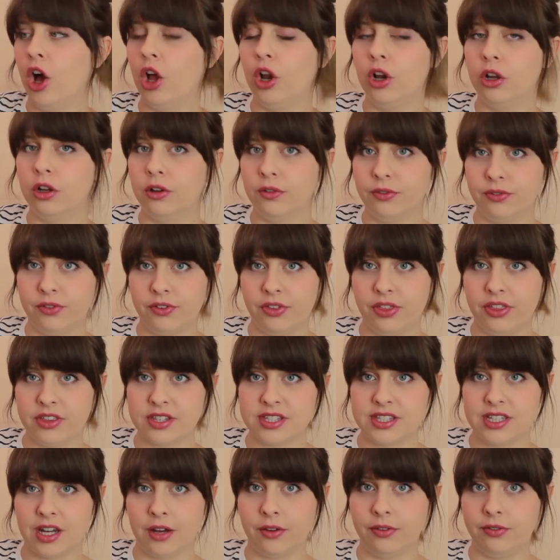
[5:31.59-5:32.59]
a lot of the
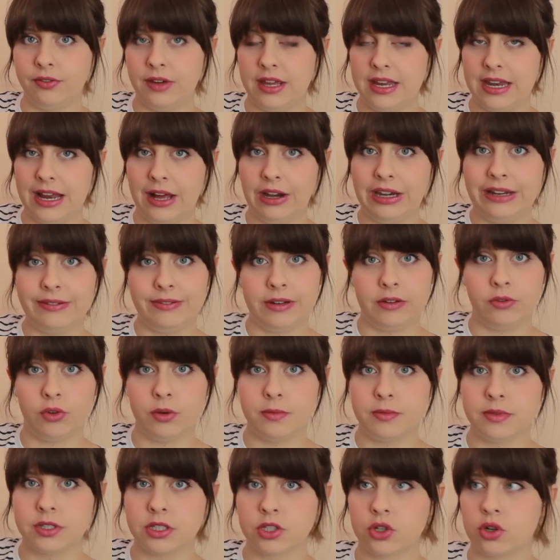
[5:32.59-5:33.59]
stuff in our living
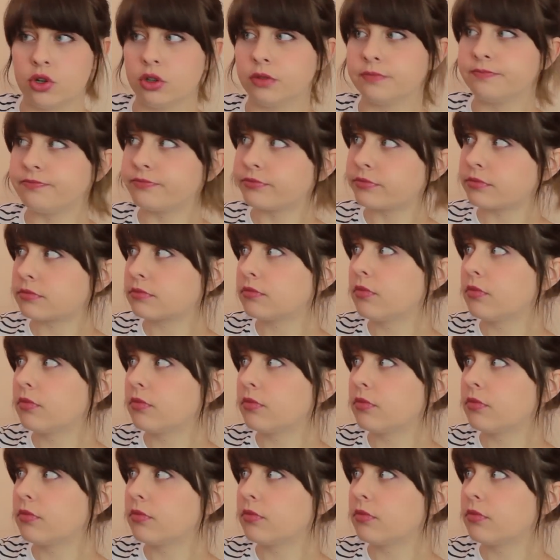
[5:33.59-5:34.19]
room has got